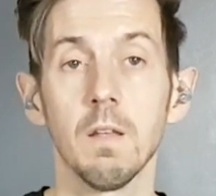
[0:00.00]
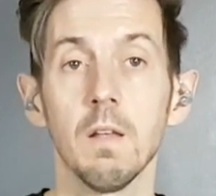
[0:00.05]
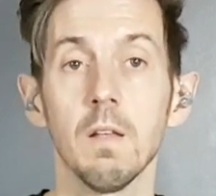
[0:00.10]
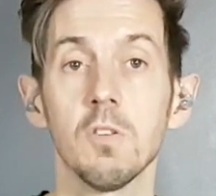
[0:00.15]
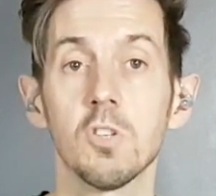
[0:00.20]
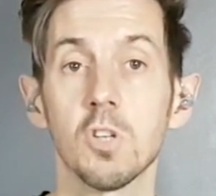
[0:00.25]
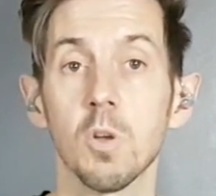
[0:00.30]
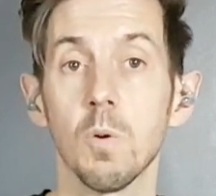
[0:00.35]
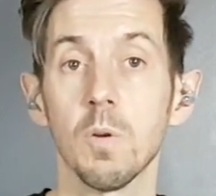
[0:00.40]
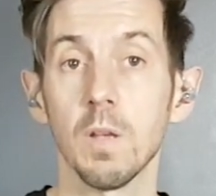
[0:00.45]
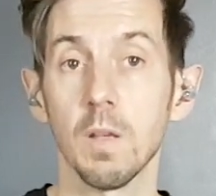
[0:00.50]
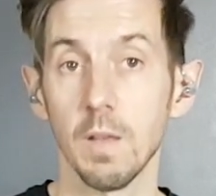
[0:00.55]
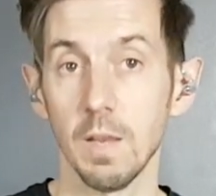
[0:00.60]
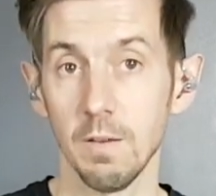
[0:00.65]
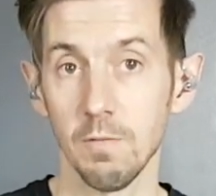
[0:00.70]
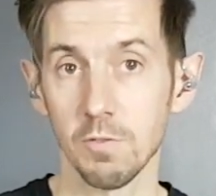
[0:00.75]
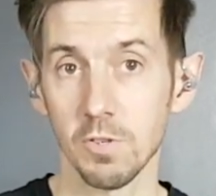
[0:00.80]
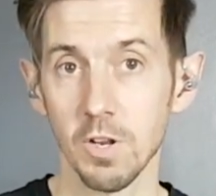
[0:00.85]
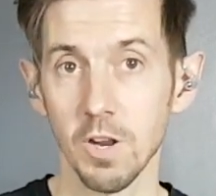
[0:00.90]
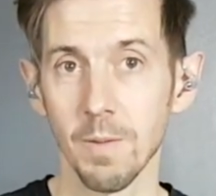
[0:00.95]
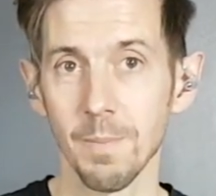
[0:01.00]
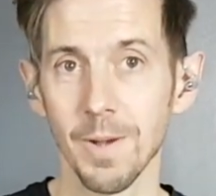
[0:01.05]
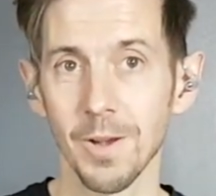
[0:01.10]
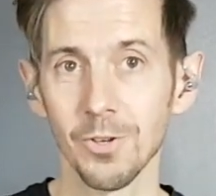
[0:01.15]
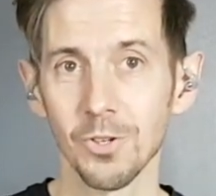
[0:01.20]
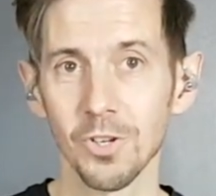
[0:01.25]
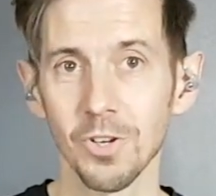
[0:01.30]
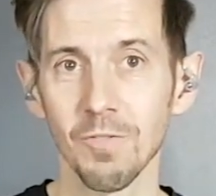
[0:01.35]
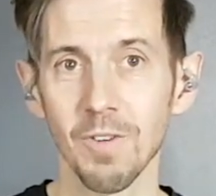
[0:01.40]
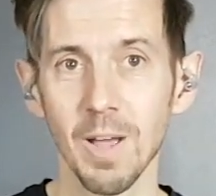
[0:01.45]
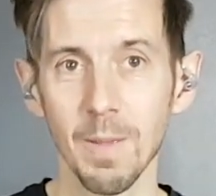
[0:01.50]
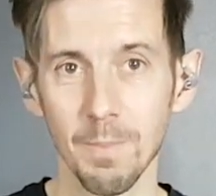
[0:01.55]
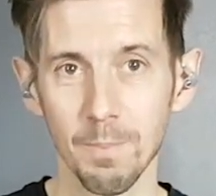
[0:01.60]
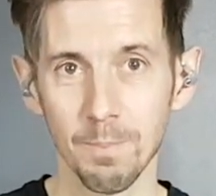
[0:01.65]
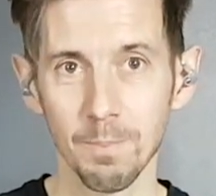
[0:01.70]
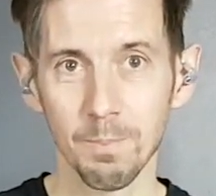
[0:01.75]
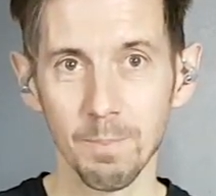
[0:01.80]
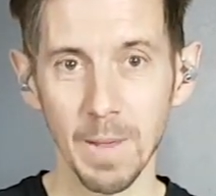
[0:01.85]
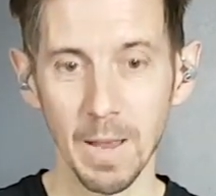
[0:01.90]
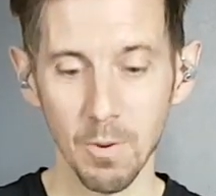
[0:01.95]
So in slow motion, right?
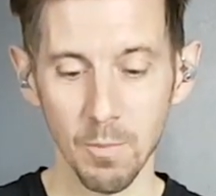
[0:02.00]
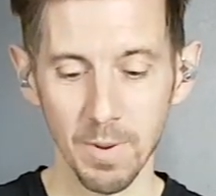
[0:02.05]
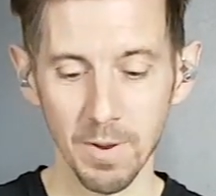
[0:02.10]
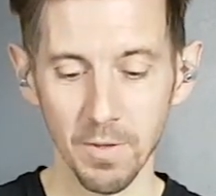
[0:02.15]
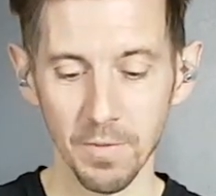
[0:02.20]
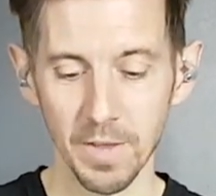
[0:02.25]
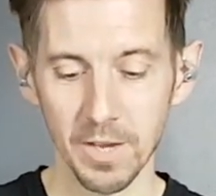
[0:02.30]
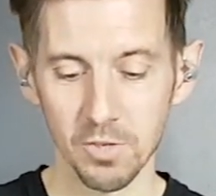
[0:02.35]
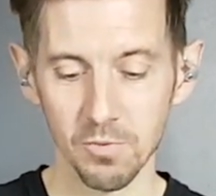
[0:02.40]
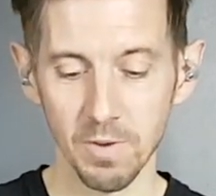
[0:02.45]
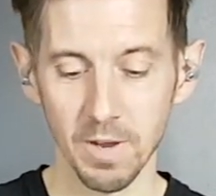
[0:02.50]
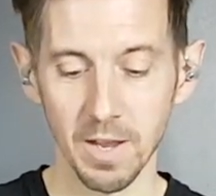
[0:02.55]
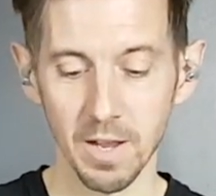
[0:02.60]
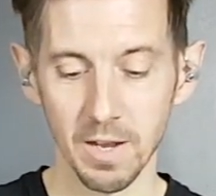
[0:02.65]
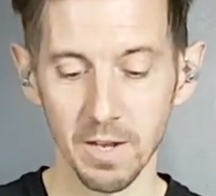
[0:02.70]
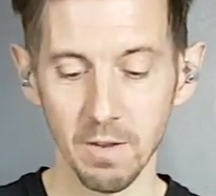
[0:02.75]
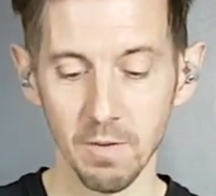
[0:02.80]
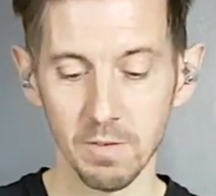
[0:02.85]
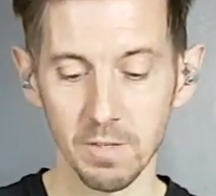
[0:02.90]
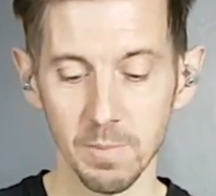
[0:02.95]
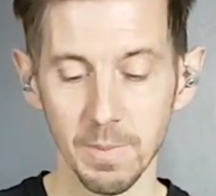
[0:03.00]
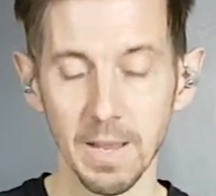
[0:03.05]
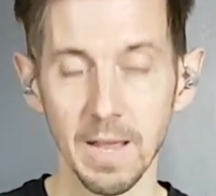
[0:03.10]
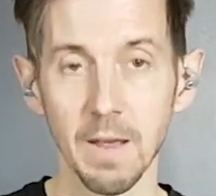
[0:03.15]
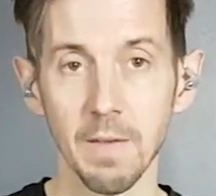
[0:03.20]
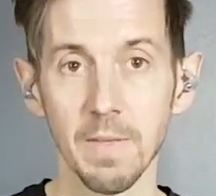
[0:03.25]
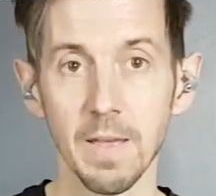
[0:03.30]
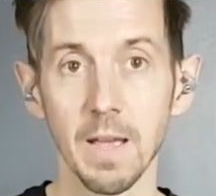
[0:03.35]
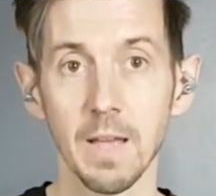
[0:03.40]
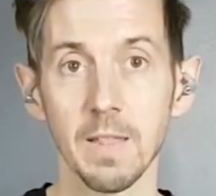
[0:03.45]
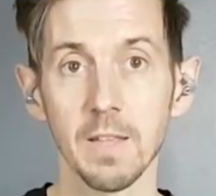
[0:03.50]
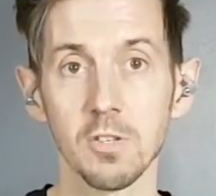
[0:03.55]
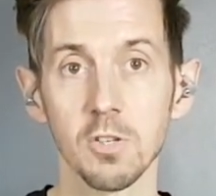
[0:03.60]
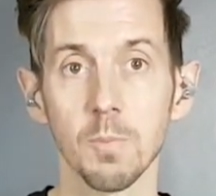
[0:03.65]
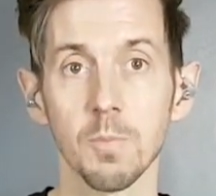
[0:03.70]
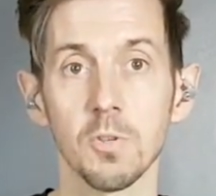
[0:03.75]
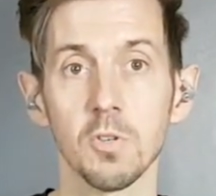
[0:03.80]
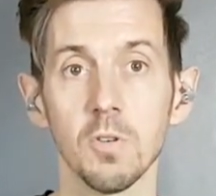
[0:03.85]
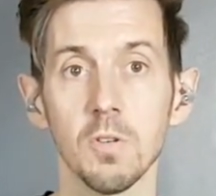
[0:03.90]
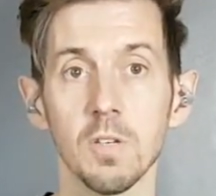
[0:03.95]
Bear with me on this, right? I know it's a bit out there, this
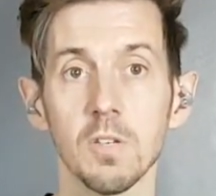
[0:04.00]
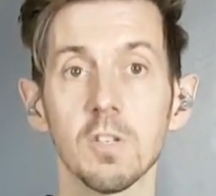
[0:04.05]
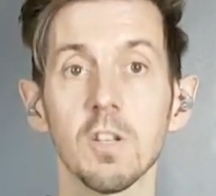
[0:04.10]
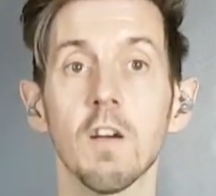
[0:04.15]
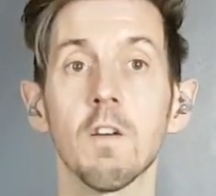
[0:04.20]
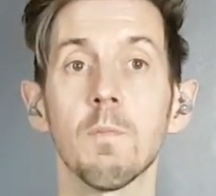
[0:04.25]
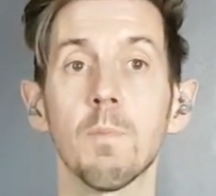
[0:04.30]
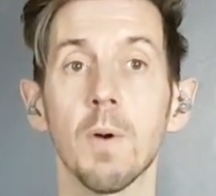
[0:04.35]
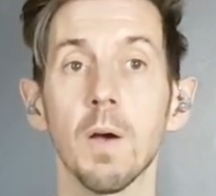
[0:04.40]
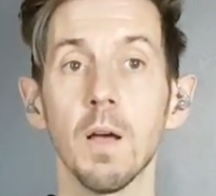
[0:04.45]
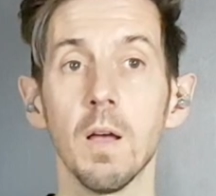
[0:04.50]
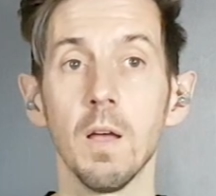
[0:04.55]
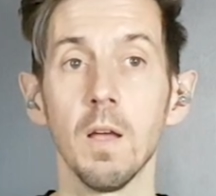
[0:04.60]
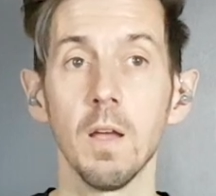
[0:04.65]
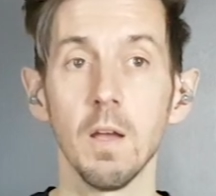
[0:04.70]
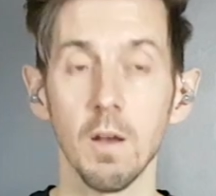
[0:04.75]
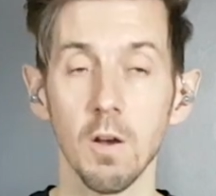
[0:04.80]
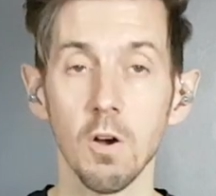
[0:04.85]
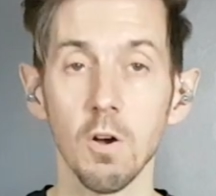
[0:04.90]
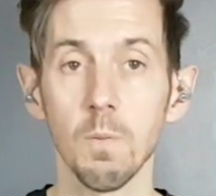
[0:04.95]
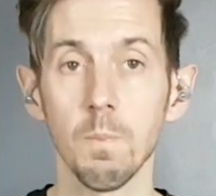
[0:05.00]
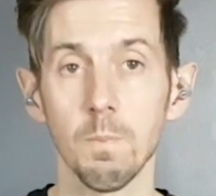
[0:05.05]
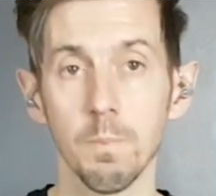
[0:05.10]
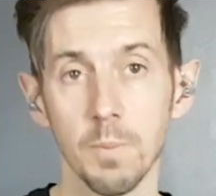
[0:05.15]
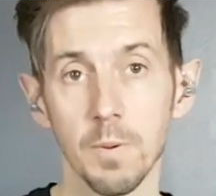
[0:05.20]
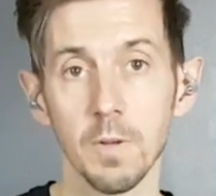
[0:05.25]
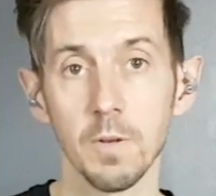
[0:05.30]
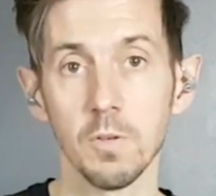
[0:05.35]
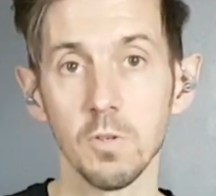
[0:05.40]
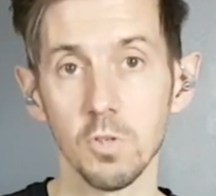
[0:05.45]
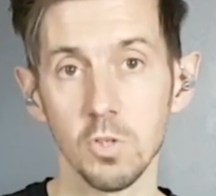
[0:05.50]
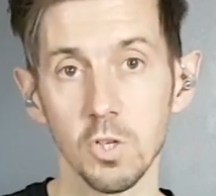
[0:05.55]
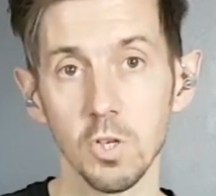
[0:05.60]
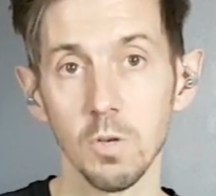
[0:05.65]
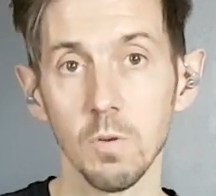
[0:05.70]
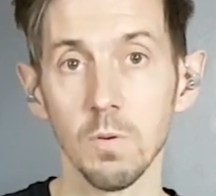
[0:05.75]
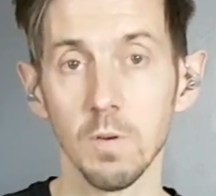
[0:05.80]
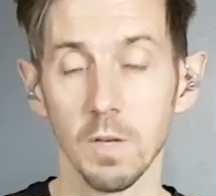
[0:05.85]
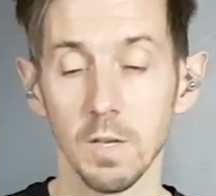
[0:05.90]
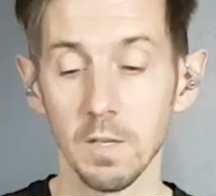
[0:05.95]
opportunity stuff, but
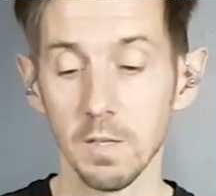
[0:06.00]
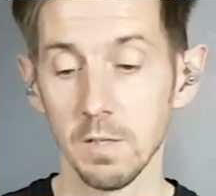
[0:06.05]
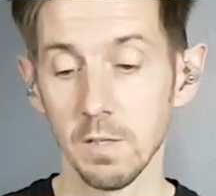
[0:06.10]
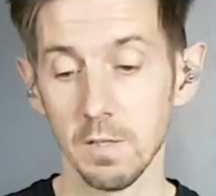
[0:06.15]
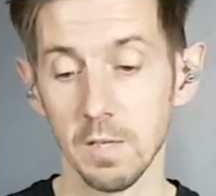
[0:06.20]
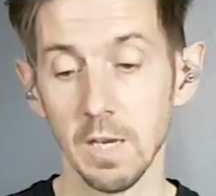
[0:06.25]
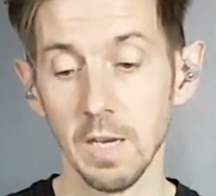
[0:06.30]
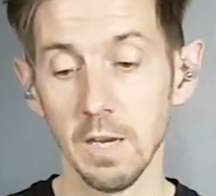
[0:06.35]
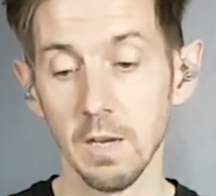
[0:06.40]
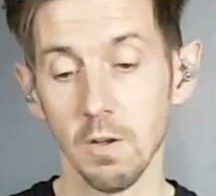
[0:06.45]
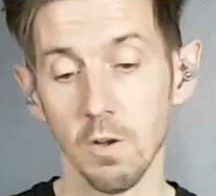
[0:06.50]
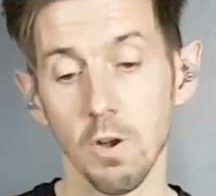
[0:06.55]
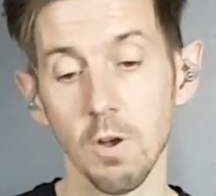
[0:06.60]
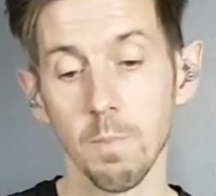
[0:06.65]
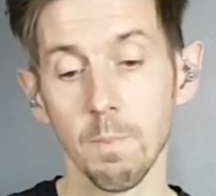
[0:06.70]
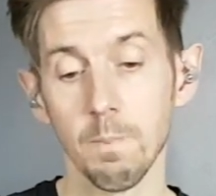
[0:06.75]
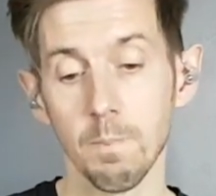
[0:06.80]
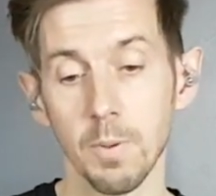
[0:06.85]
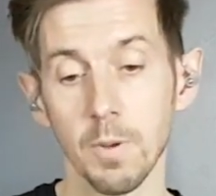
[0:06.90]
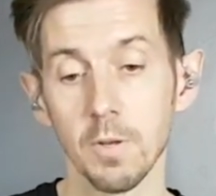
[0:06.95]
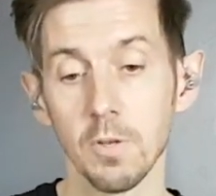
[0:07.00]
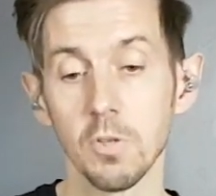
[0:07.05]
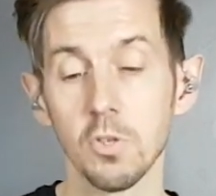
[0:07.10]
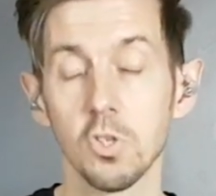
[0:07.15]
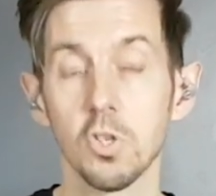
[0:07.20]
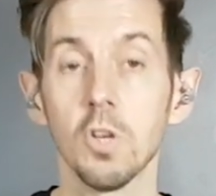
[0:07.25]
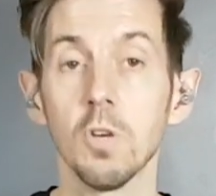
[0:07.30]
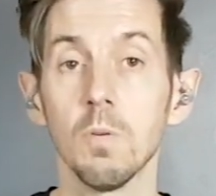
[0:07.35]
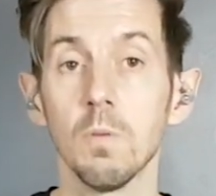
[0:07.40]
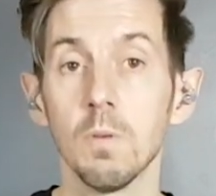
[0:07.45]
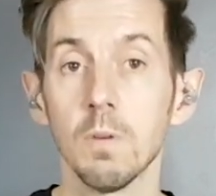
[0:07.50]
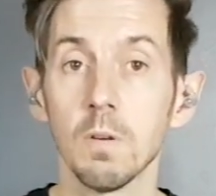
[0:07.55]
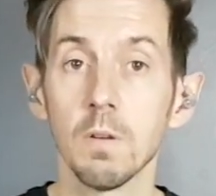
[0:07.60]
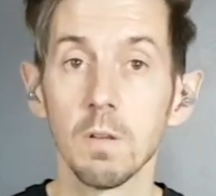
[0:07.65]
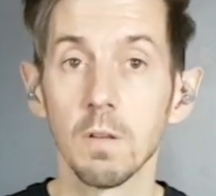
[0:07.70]
opportunity, opportune,